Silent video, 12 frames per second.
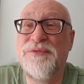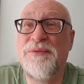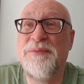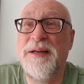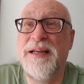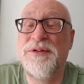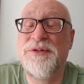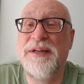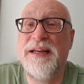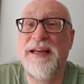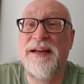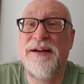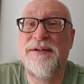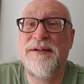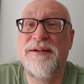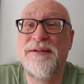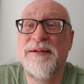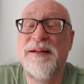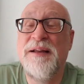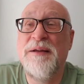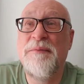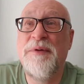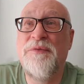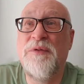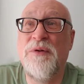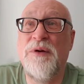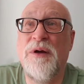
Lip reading: from year to year. And before